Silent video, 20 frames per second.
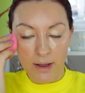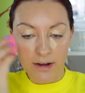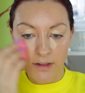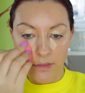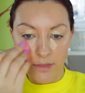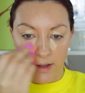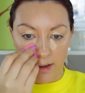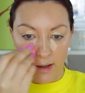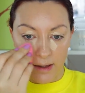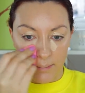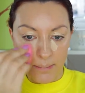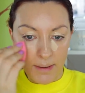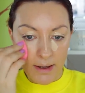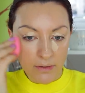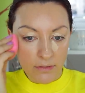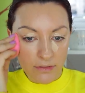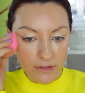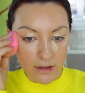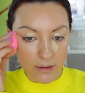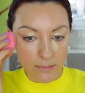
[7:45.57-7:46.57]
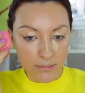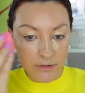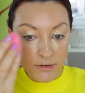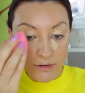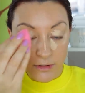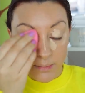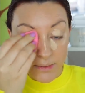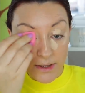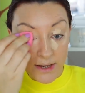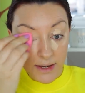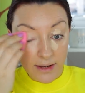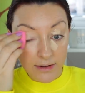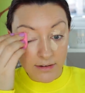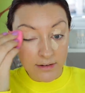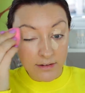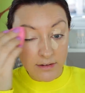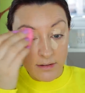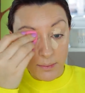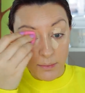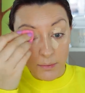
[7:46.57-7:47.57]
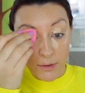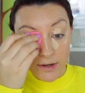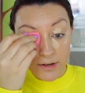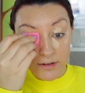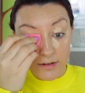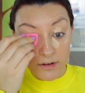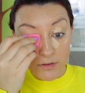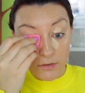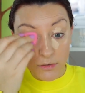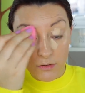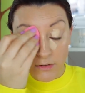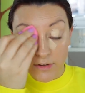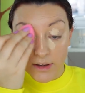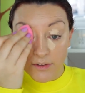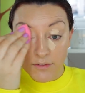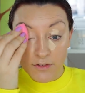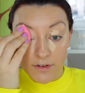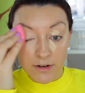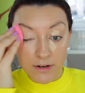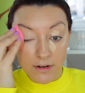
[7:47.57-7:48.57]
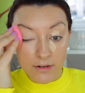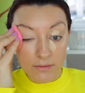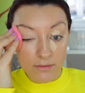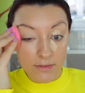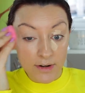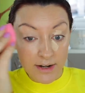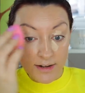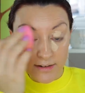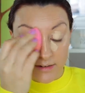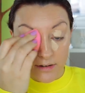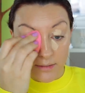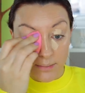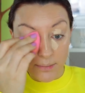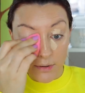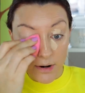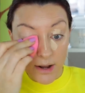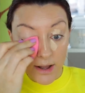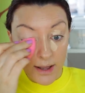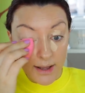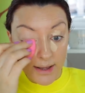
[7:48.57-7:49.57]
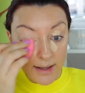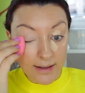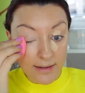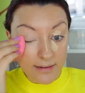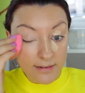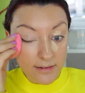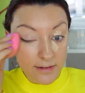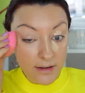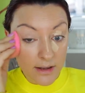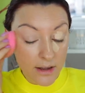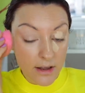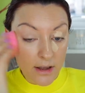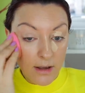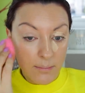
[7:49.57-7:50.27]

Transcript: anything about them to be disappointed or even really surprised